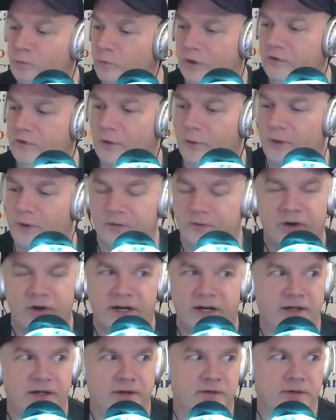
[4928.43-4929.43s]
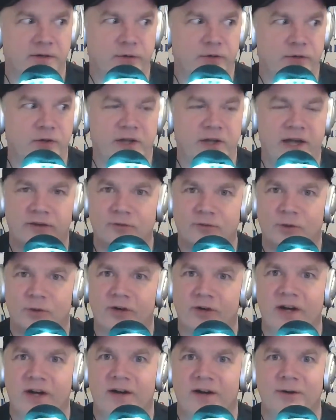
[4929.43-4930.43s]
There's no infighting over the last
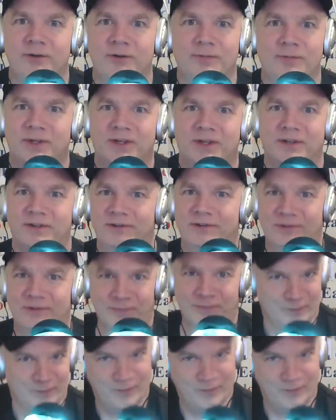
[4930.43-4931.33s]
12 hours because